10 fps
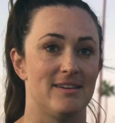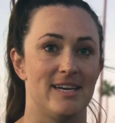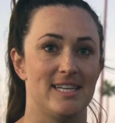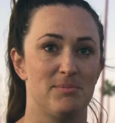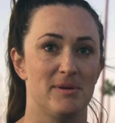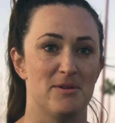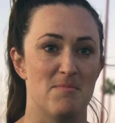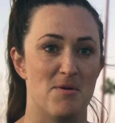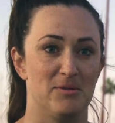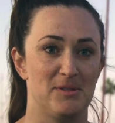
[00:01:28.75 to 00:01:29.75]
it's been the
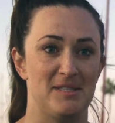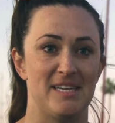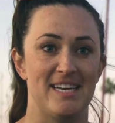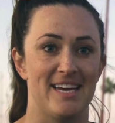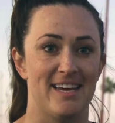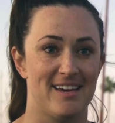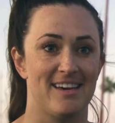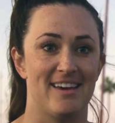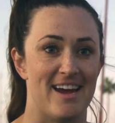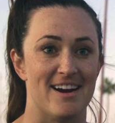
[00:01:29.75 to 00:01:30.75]
most scenic
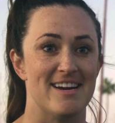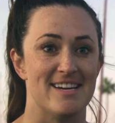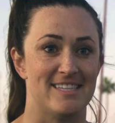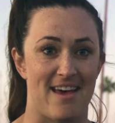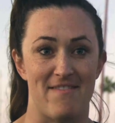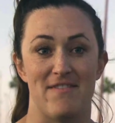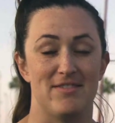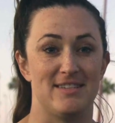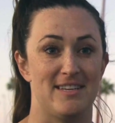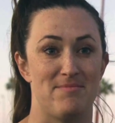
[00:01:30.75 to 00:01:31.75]
areas I've
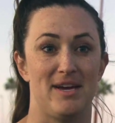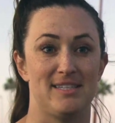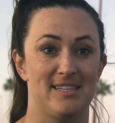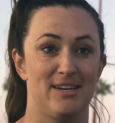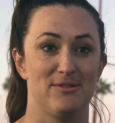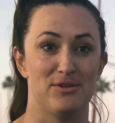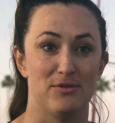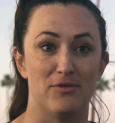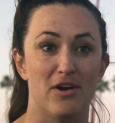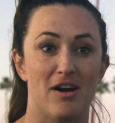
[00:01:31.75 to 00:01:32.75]
ever seen in Mexico
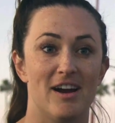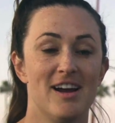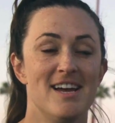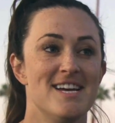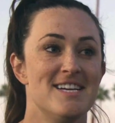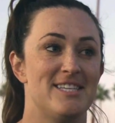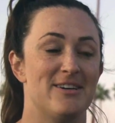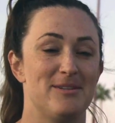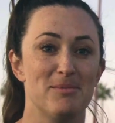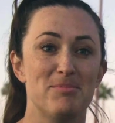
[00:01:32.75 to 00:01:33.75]
so far.
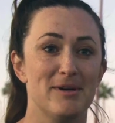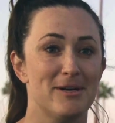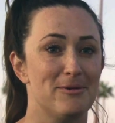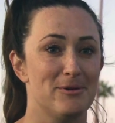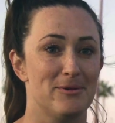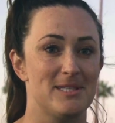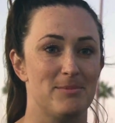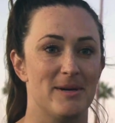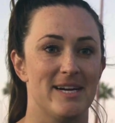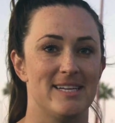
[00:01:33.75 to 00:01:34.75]
So it's been pretty cool to
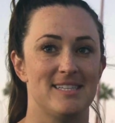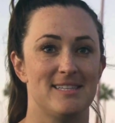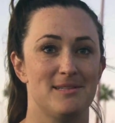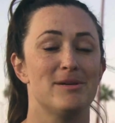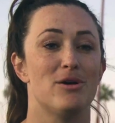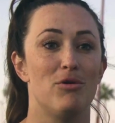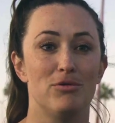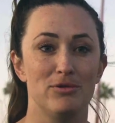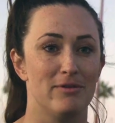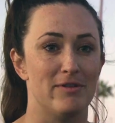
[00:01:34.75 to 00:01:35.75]
experience. This has been a
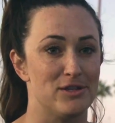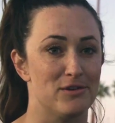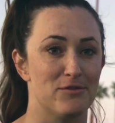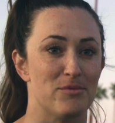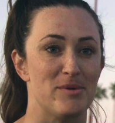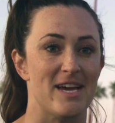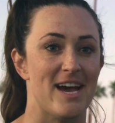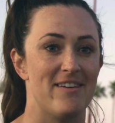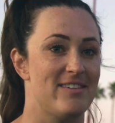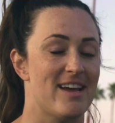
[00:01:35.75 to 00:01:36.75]
whole new adventure for me.
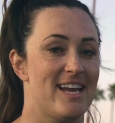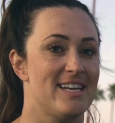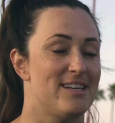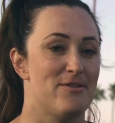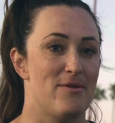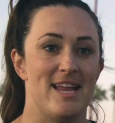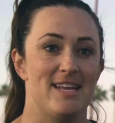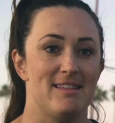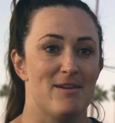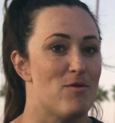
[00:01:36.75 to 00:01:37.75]
I didn't know
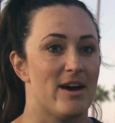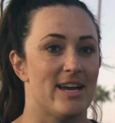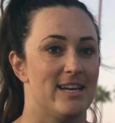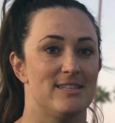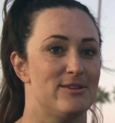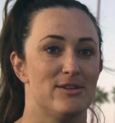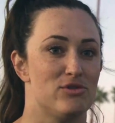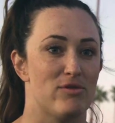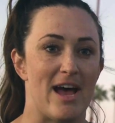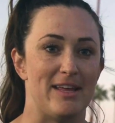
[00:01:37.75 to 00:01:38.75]
anything walking into
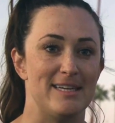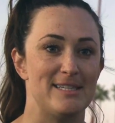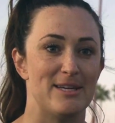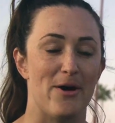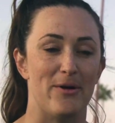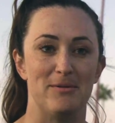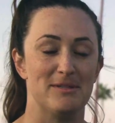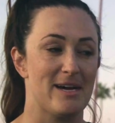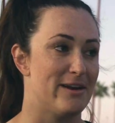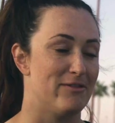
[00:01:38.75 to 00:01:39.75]
this rally, so it
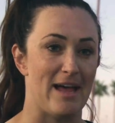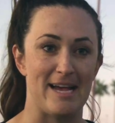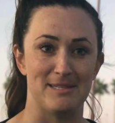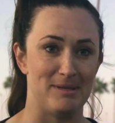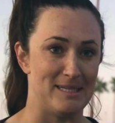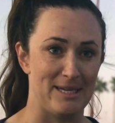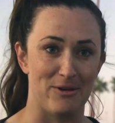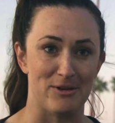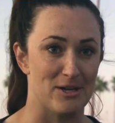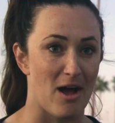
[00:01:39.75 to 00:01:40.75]
was kind of a last minute
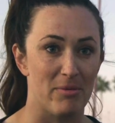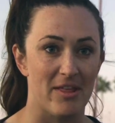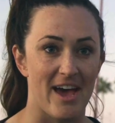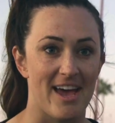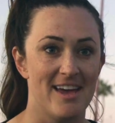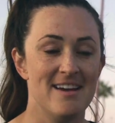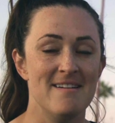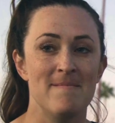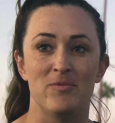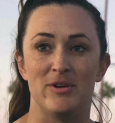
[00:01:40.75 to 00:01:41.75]
deal on top of that.
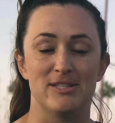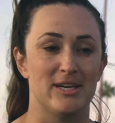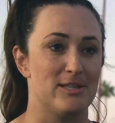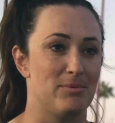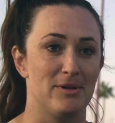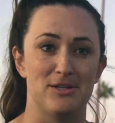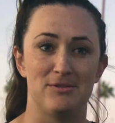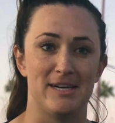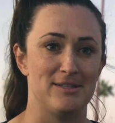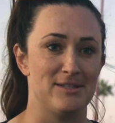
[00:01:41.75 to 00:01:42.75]
We just got the Polaris
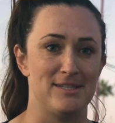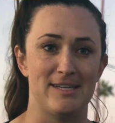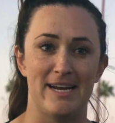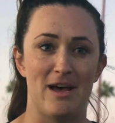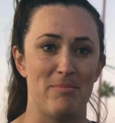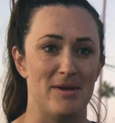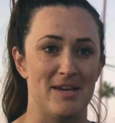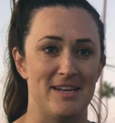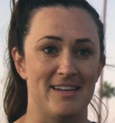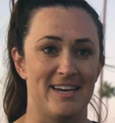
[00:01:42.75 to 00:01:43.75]
RZR to set up
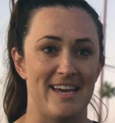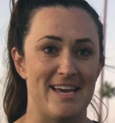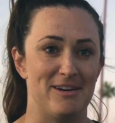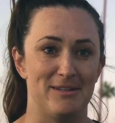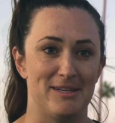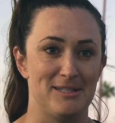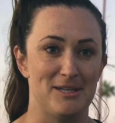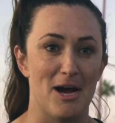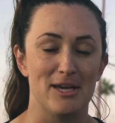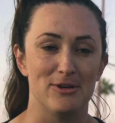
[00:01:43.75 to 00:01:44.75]
and enter the
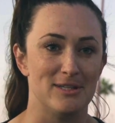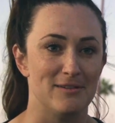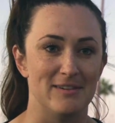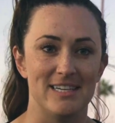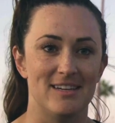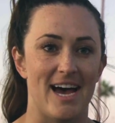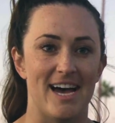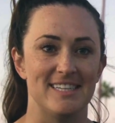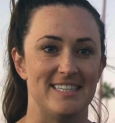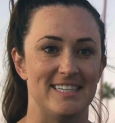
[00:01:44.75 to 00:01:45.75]
Stock UTV
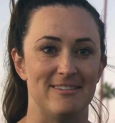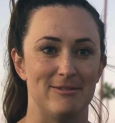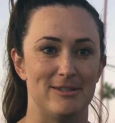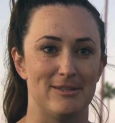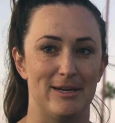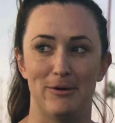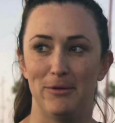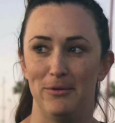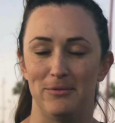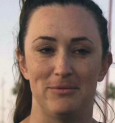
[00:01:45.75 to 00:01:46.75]
class, and we're just like,
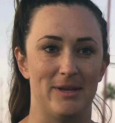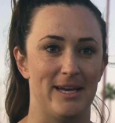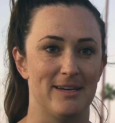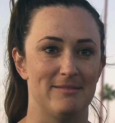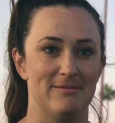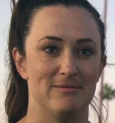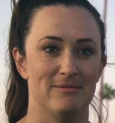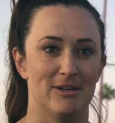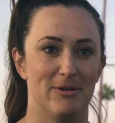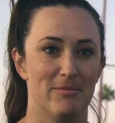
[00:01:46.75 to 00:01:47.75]
cool, like,
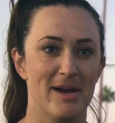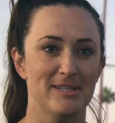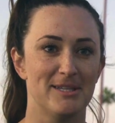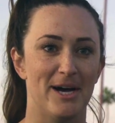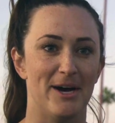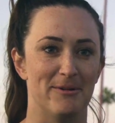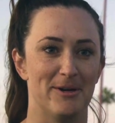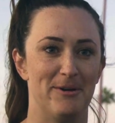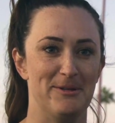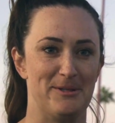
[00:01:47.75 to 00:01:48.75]
we're going to Mexico. We're
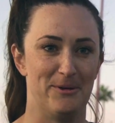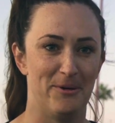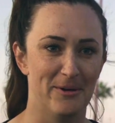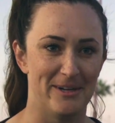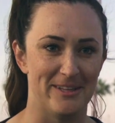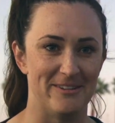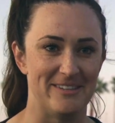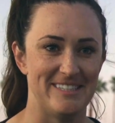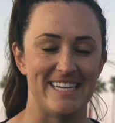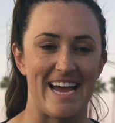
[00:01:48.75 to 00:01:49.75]
going to Sonora though
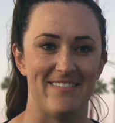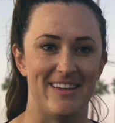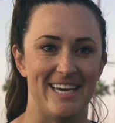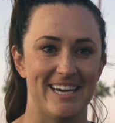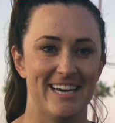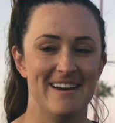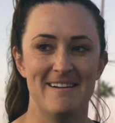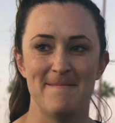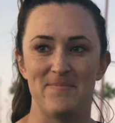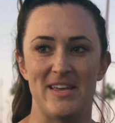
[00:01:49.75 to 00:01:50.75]
this time.
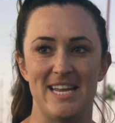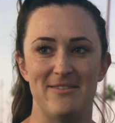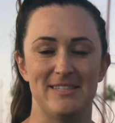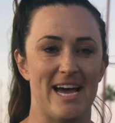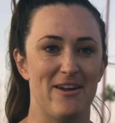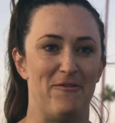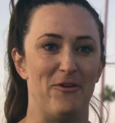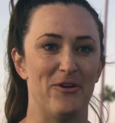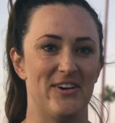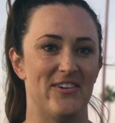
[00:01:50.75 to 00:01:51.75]
And it was kind of
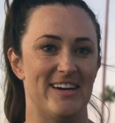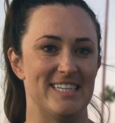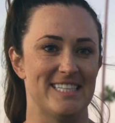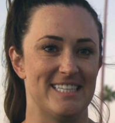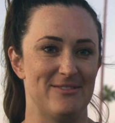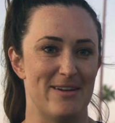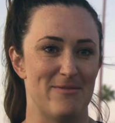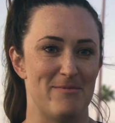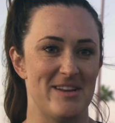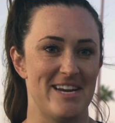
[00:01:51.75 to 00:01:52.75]
foreign to us because we've
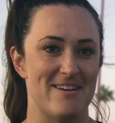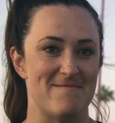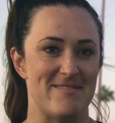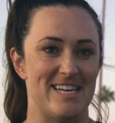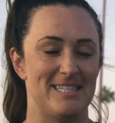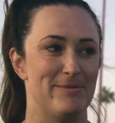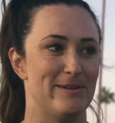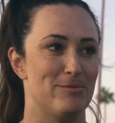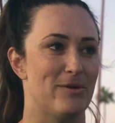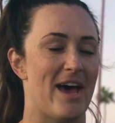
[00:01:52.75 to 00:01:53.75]
never been here, but it's
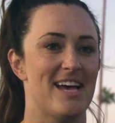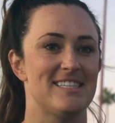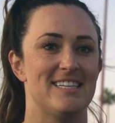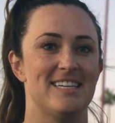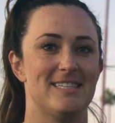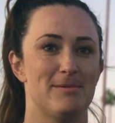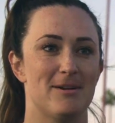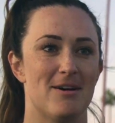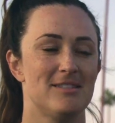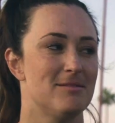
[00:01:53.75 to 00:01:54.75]
been a blast, and it's been
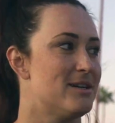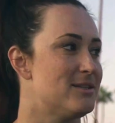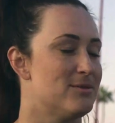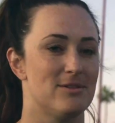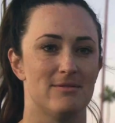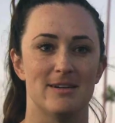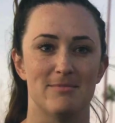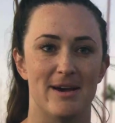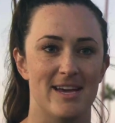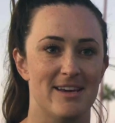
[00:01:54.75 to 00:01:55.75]
awesome because we're
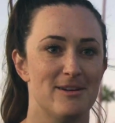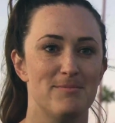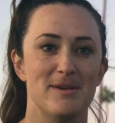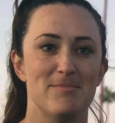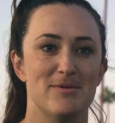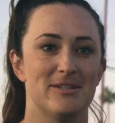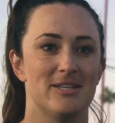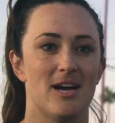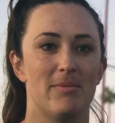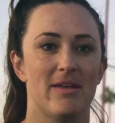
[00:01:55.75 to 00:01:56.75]
surrounded by good people on
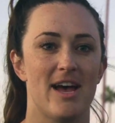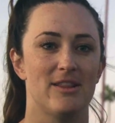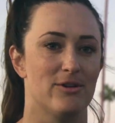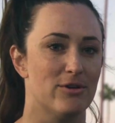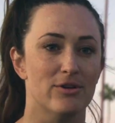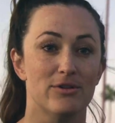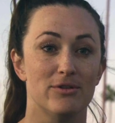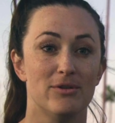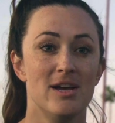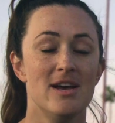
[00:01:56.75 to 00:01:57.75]
top of that, the
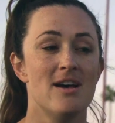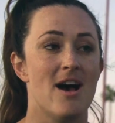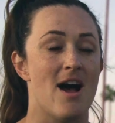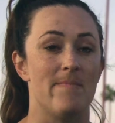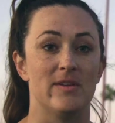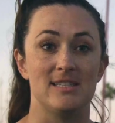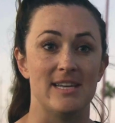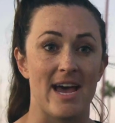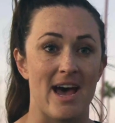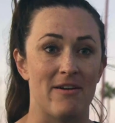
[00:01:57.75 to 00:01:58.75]
crew, the
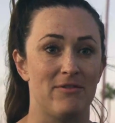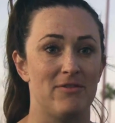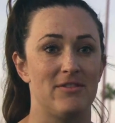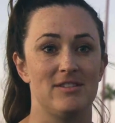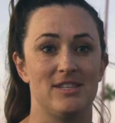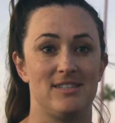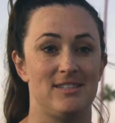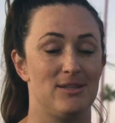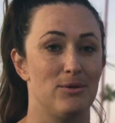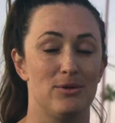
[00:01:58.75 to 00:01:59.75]
staff,
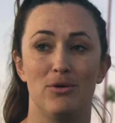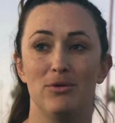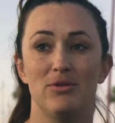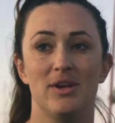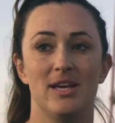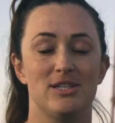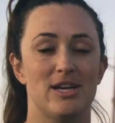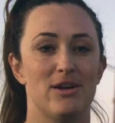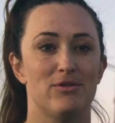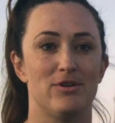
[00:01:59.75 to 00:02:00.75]
just the whole thing in
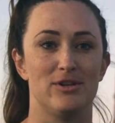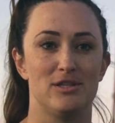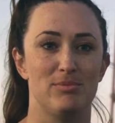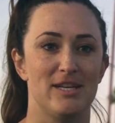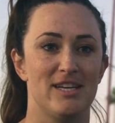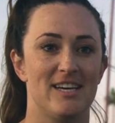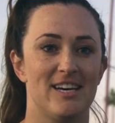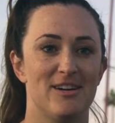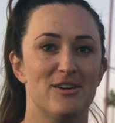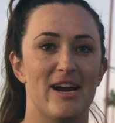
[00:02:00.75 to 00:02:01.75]
general. It's been
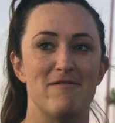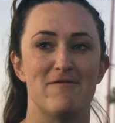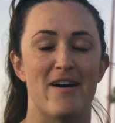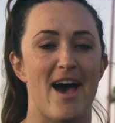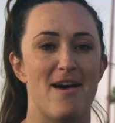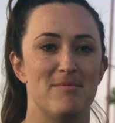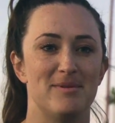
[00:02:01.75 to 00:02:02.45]
a great vibe.